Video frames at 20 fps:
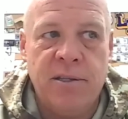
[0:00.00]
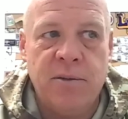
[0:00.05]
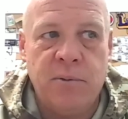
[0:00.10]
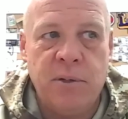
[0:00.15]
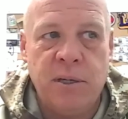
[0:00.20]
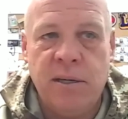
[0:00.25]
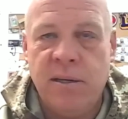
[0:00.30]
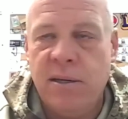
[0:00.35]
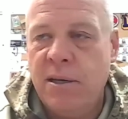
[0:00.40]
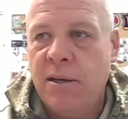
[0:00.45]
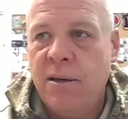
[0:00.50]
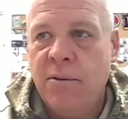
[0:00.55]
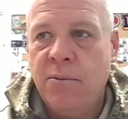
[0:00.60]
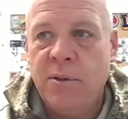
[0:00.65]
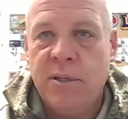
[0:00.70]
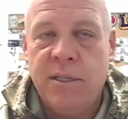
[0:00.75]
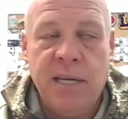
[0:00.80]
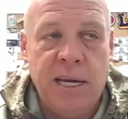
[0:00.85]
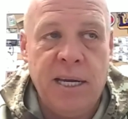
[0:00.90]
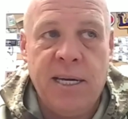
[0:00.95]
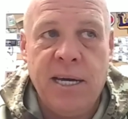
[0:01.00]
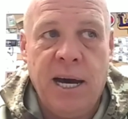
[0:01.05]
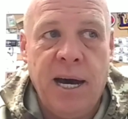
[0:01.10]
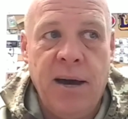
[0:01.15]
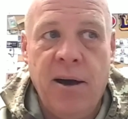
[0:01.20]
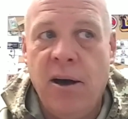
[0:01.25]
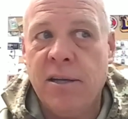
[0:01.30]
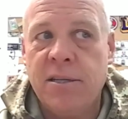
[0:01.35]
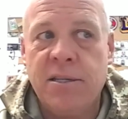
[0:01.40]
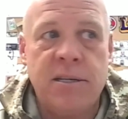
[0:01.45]
So we take
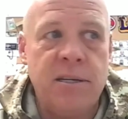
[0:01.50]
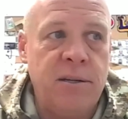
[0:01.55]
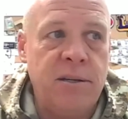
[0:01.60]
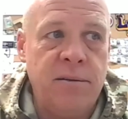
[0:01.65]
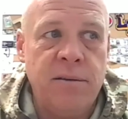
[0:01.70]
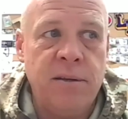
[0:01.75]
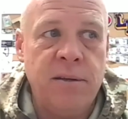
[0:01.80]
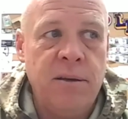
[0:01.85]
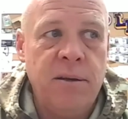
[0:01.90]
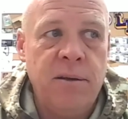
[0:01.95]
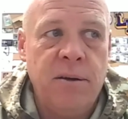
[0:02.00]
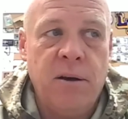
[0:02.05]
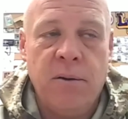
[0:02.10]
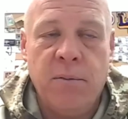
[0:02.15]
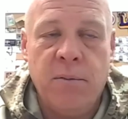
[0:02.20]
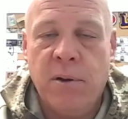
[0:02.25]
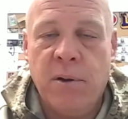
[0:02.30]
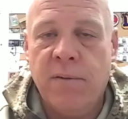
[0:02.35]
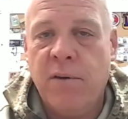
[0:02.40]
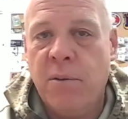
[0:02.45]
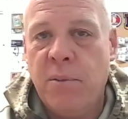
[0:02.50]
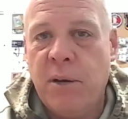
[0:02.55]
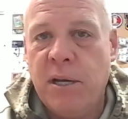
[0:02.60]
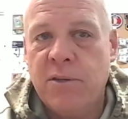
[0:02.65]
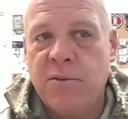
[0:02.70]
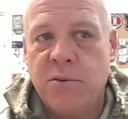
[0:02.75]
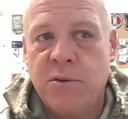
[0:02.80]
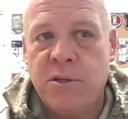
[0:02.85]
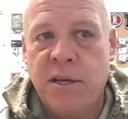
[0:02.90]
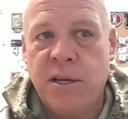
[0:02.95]
Kai Austin, one of our
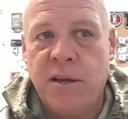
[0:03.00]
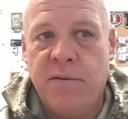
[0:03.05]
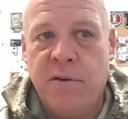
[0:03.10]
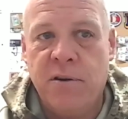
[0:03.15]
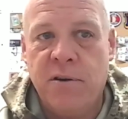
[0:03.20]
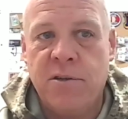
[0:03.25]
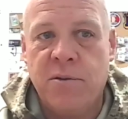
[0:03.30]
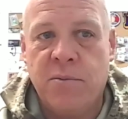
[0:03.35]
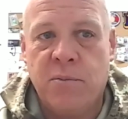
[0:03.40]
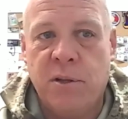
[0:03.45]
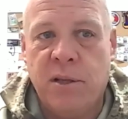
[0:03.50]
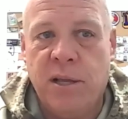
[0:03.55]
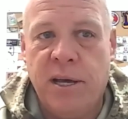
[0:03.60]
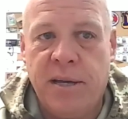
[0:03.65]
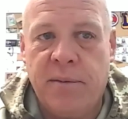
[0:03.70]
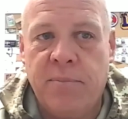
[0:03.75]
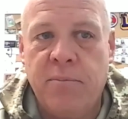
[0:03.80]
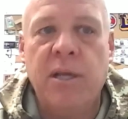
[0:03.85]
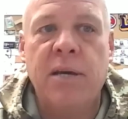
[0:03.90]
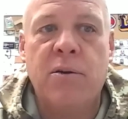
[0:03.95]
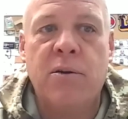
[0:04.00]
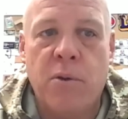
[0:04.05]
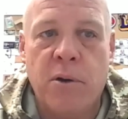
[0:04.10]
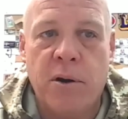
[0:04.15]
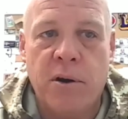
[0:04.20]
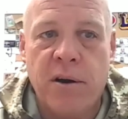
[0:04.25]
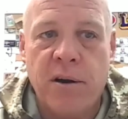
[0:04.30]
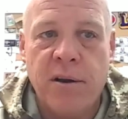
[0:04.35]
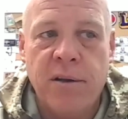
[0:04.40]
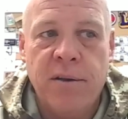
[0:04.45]
best receivers, and we're like, play
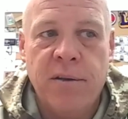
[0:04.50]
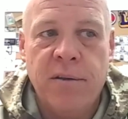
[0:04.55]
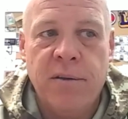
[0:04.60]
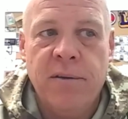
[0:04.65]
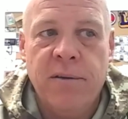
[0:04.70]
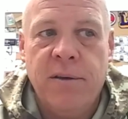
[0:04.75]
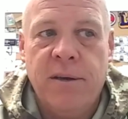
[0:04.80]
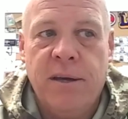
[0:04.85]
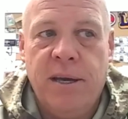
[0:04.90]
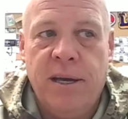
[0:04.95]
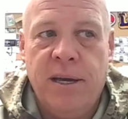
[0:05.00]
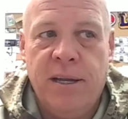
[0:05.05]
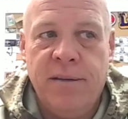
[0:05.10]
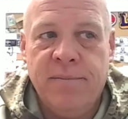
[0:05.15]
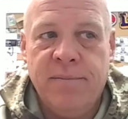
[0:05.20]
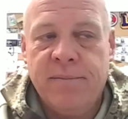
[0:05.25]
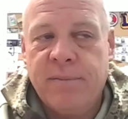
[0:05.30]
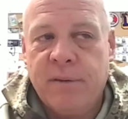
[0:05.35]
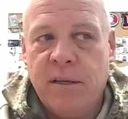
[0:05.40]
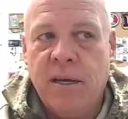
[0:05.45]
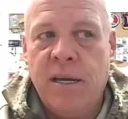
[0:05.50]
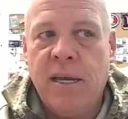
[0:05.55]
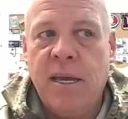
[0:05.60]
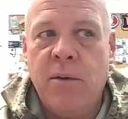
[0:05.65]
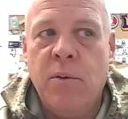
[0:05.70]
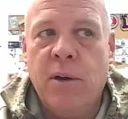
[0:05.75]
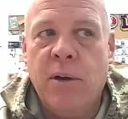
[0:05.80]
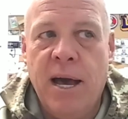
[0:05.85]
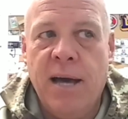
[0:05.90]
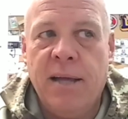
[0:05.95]
corner. And
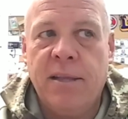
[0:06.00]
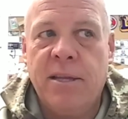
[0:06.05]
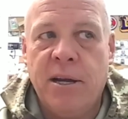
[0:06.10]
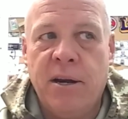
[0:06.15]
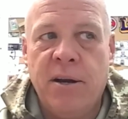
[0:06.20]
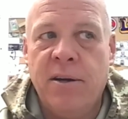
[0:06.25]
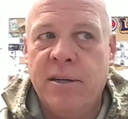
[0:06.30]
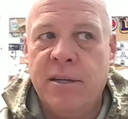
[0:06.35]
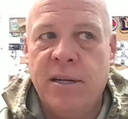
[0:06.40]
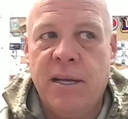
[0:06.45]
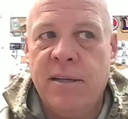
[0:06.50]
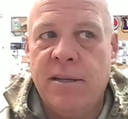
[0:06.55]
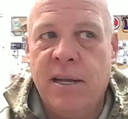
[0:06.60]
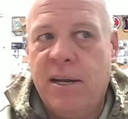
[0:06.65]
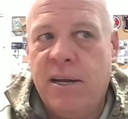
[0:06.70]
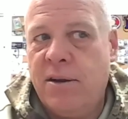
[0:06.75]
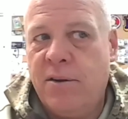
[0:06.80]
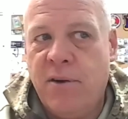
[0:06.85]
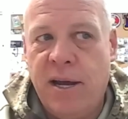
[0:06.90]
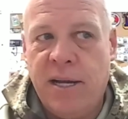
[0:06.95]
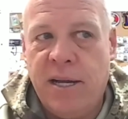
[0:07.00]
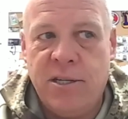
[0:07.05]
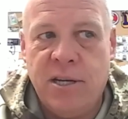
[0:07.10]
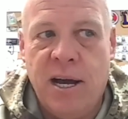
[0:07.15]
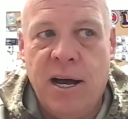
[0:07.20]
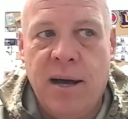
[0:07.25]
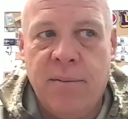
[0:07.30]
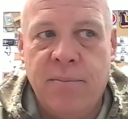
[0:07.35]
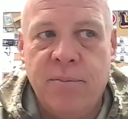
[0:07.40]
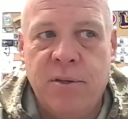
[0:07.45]
he went out there and did a great
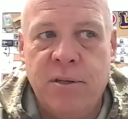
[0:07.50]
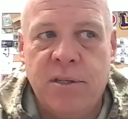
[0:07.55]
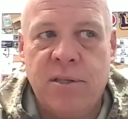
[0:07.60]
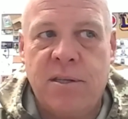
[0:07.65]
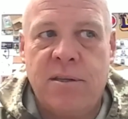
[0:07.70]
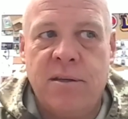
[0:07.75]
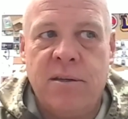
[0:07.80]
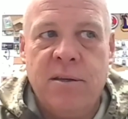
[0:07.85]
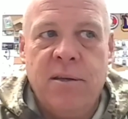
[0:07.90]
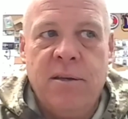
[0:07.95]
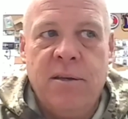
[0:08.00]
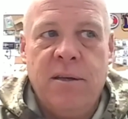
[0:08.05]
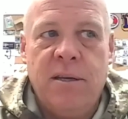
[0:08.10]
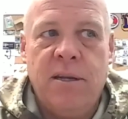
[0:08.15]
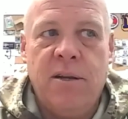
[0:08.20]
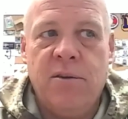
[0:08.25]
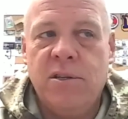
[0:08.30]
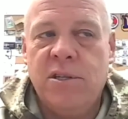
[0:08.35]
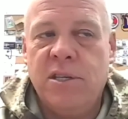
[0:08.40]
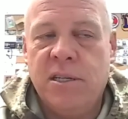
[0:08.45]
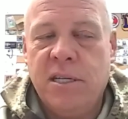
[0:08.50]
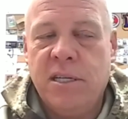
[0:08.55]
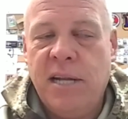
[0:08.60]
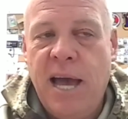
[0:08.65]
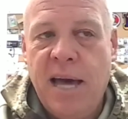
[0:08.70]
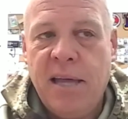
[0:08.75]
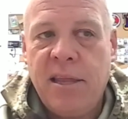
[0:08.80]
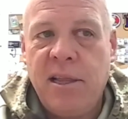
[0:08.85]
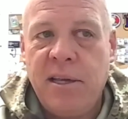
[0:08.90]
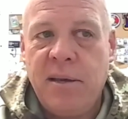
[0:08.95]
job. Just, he's just an
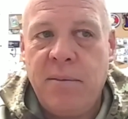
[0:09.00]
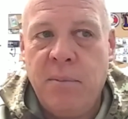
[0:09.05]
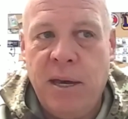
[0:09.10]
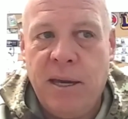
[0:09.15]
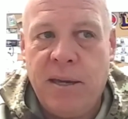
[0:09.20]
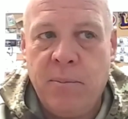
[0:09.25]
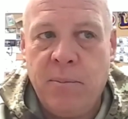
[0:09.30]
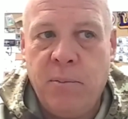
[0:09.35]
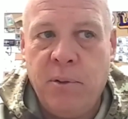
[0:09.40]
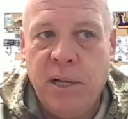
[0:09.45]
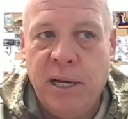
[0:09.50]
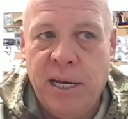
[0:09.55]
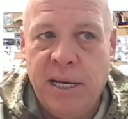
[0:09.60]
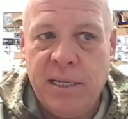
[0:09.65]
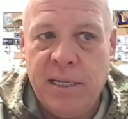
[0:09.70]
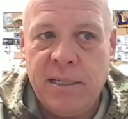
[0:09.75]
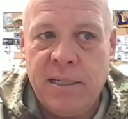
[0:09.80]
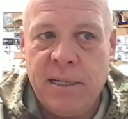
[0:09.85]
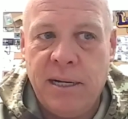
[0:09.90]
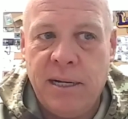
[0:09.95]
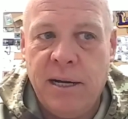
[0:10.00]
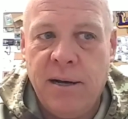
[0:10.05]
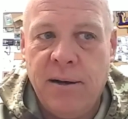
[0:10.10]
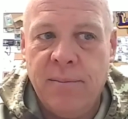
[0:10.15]
athlete making plays.